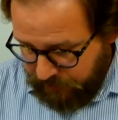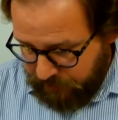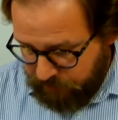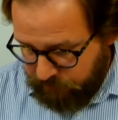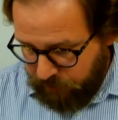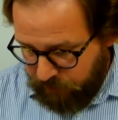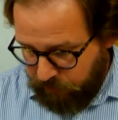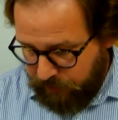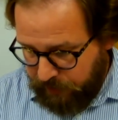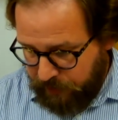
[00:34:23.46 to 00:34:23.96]
Well,
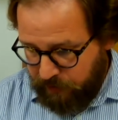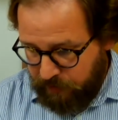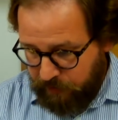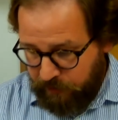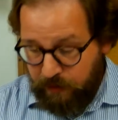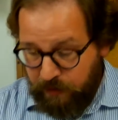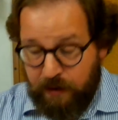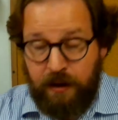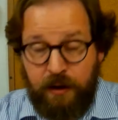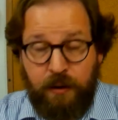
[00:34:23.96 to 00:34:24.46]
we
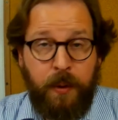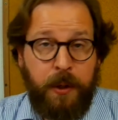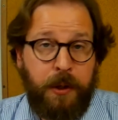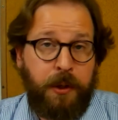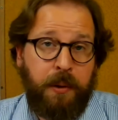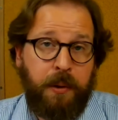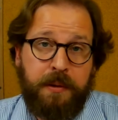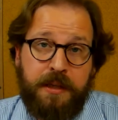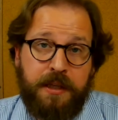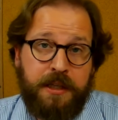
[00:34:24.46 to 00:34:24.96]
we don't
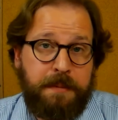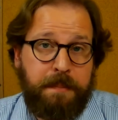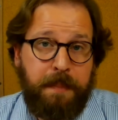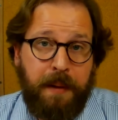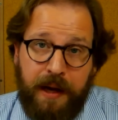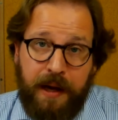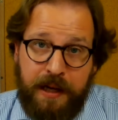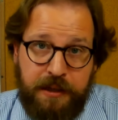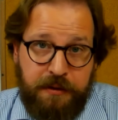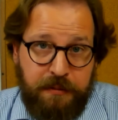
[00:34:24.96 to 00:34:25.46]

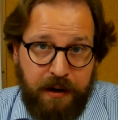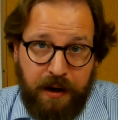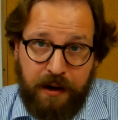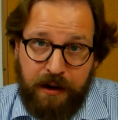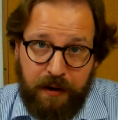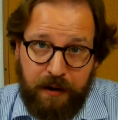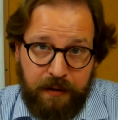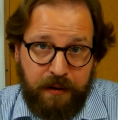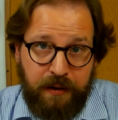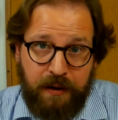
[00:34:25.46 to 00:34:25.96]
despise one
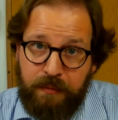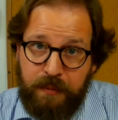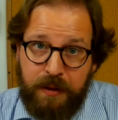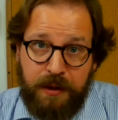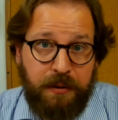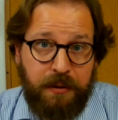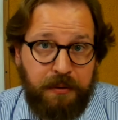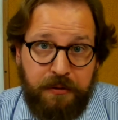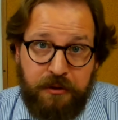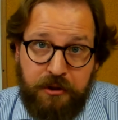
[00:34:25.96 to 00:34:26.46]
another and we
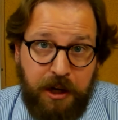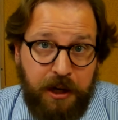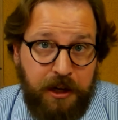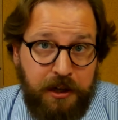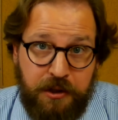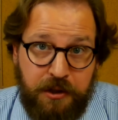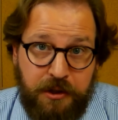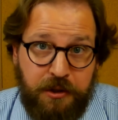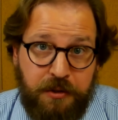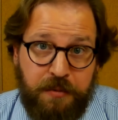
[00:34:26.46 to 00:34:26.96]
don't
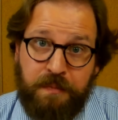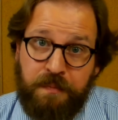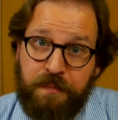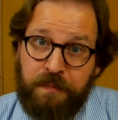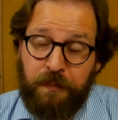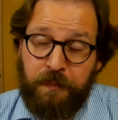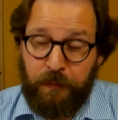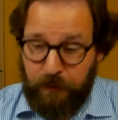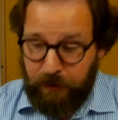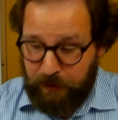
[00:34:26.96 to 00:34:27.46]
judge
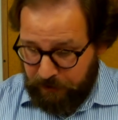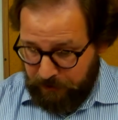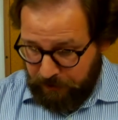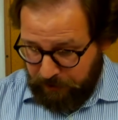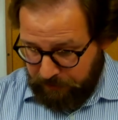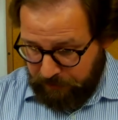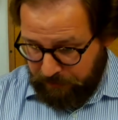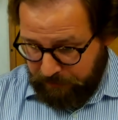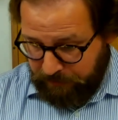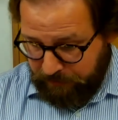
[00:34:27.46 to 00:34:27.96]
one another,
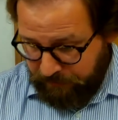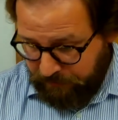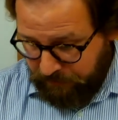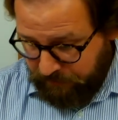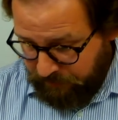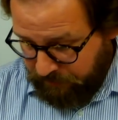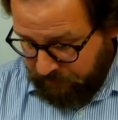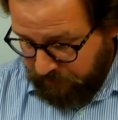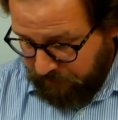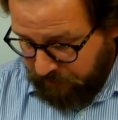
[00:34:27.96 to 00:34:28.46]

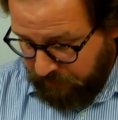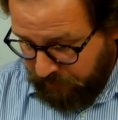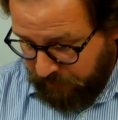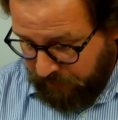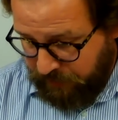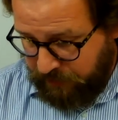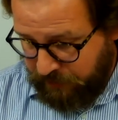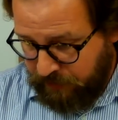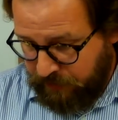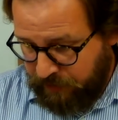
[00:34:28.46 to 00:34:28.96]
right?
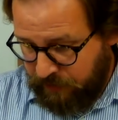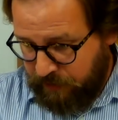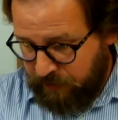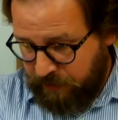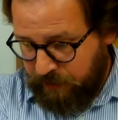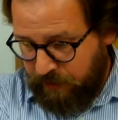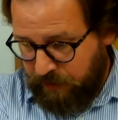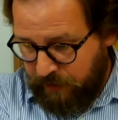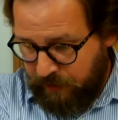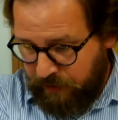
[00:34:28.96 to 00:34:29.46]

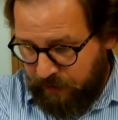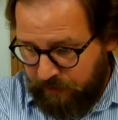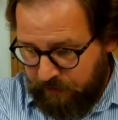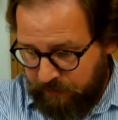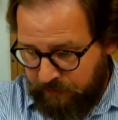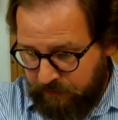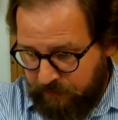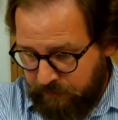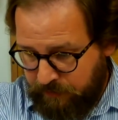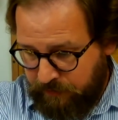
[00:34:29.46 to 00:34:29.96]
Um,
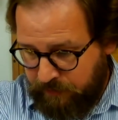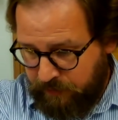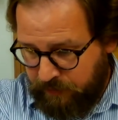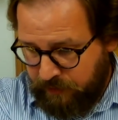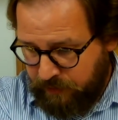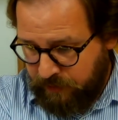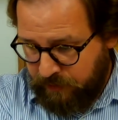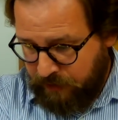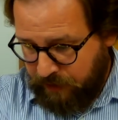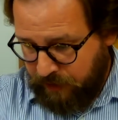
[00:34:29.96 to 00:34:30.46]

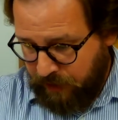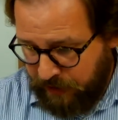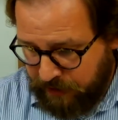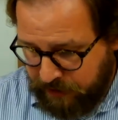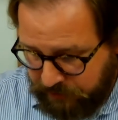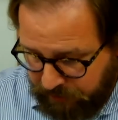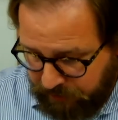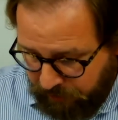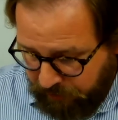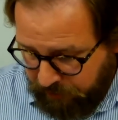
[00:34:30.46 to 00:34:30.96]
as
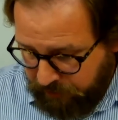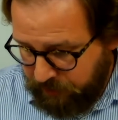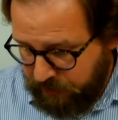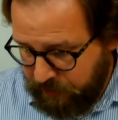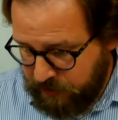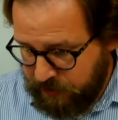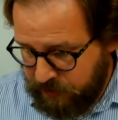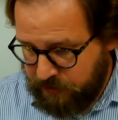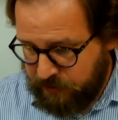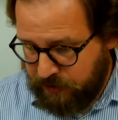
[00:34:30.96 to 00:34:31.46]
long
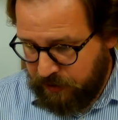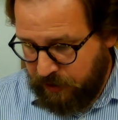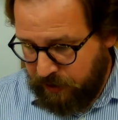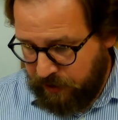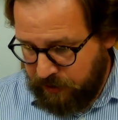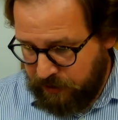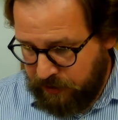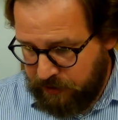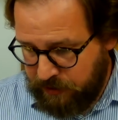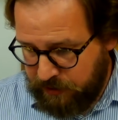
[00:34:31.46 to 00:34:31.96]
as
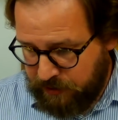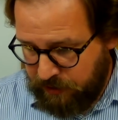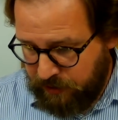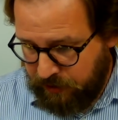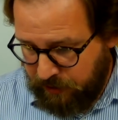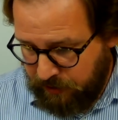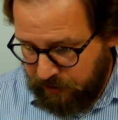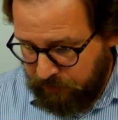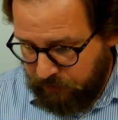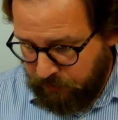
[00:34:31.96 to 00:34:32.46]
is uh,
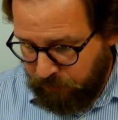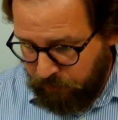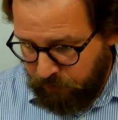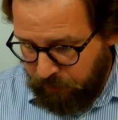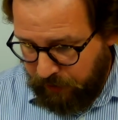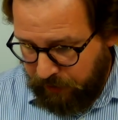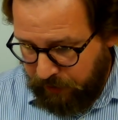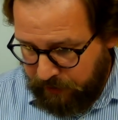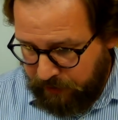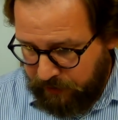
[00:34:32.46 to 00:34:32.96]

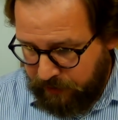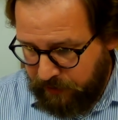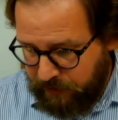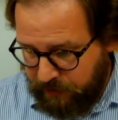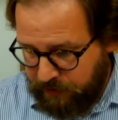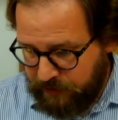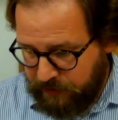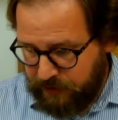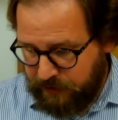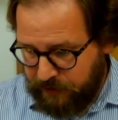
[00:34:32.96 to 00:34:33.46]
one is
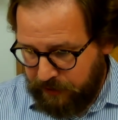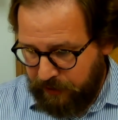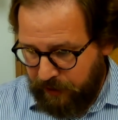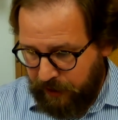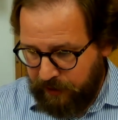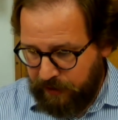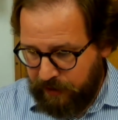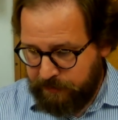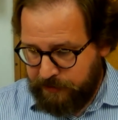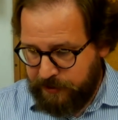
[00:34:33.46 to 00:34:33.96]
not
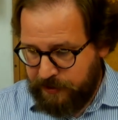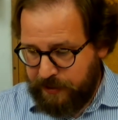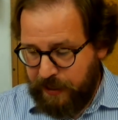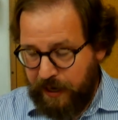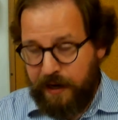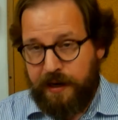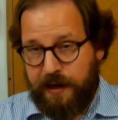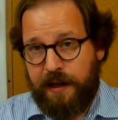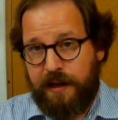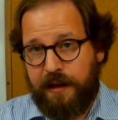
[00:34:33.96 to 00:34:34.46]

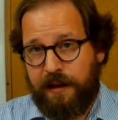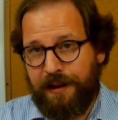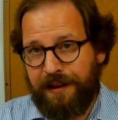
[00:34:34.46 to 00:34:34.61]
abstaining